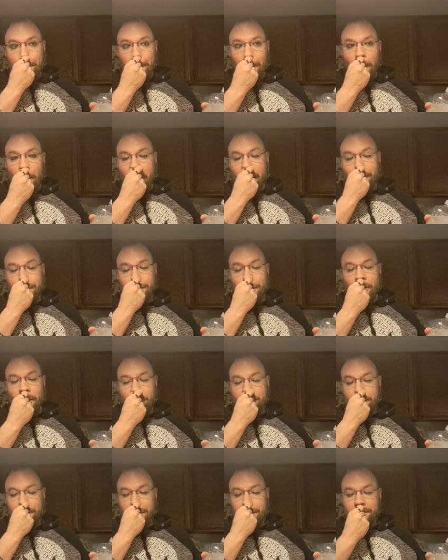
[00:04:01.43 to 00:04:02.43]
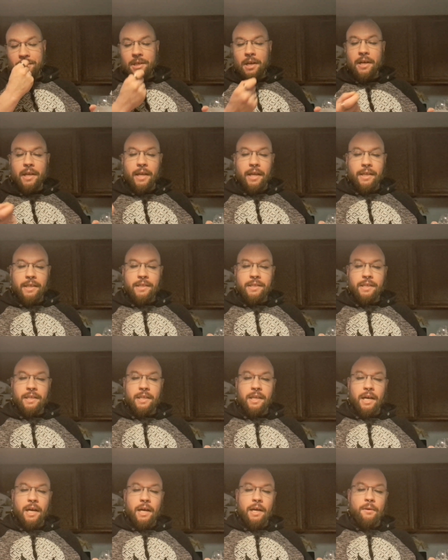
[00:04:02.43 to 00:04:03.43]
It's not. It is in
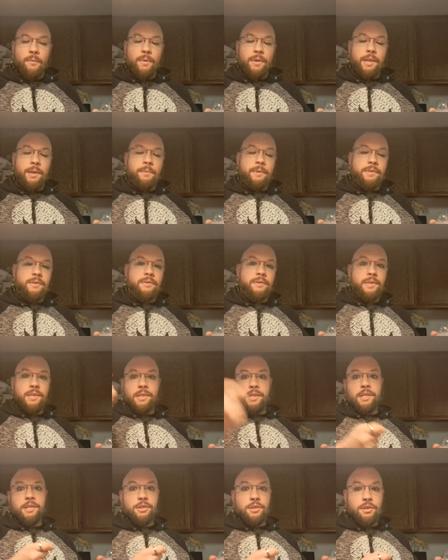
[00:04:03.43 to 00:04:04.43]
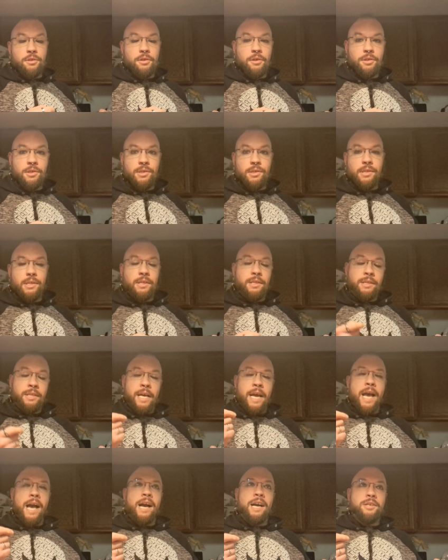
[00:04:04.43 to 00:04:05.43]
the aisle with the rest of the dish detergents. It is
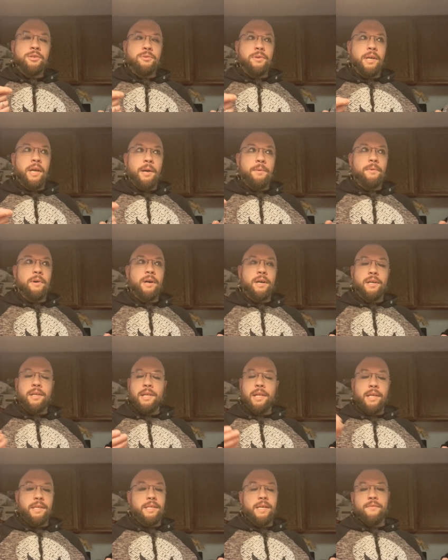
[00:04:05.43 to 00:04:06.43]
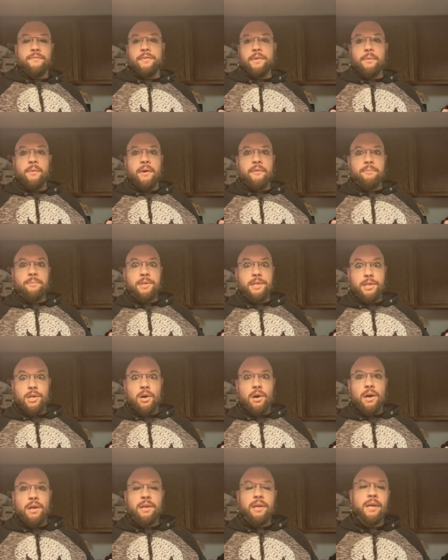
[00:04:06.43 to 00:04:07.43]
actually, ironically, like 10 feet away from the
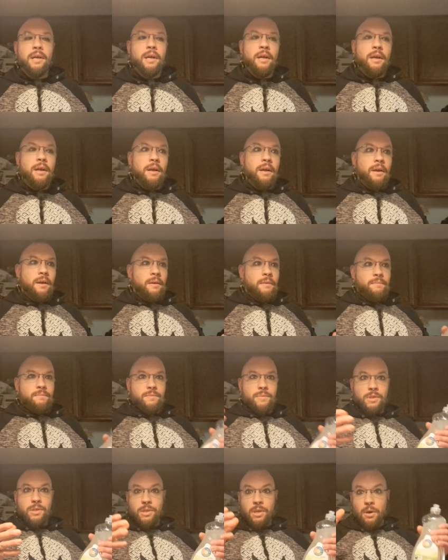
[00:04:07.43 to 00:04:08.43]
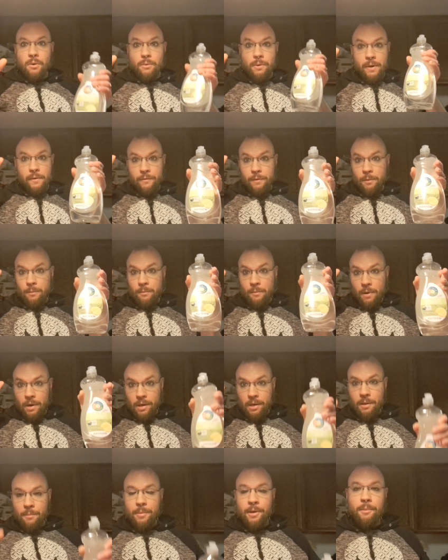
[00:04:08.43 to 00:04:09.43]
Dawn. So if you
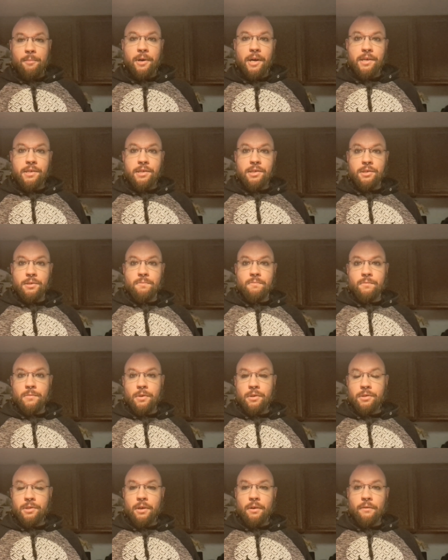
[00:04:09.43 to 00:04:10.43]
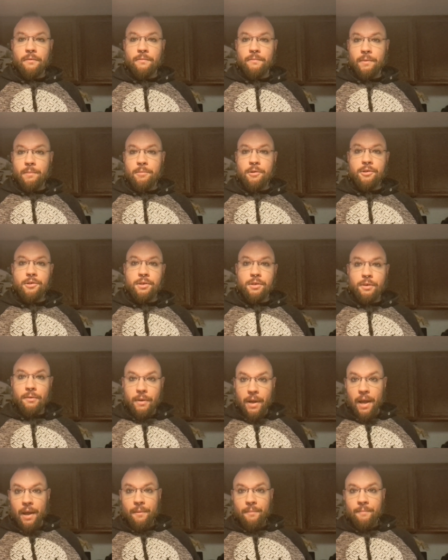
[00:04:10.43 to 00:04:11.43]
want to compare prices yourself in person, you
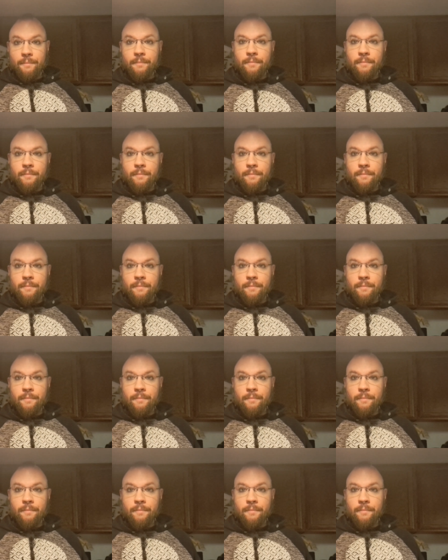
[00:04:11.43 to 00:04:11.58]
can.